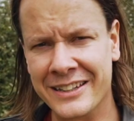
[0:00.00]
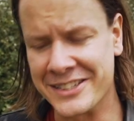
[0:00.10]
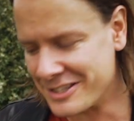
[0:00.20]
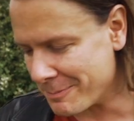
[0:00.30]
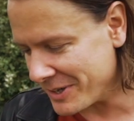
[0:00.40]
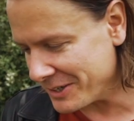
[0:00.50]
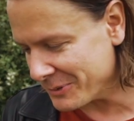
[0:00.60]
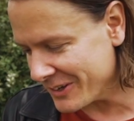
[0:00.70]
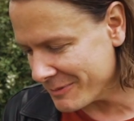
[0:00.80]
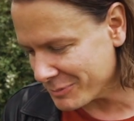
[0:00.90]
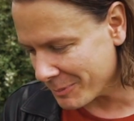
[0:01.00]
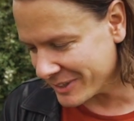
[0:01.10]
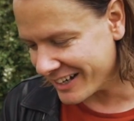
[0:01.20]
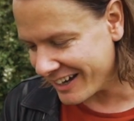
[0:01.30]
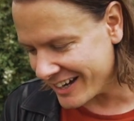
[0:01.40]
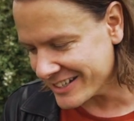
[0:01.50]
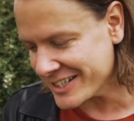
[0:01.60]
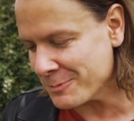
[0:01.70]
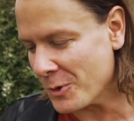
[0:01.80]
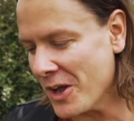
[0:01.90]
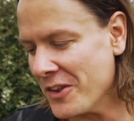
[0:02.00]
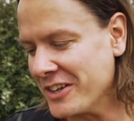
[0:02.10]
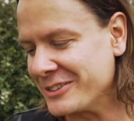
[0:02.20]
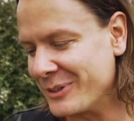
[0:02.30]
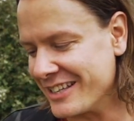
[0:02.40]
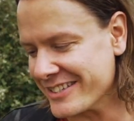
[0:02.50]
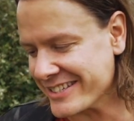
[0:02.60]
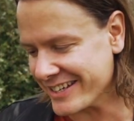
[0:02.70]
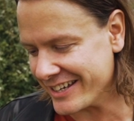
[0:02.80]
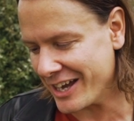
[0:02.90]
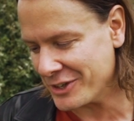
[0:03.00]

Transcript: This is the big one, probably the hardest one to answer.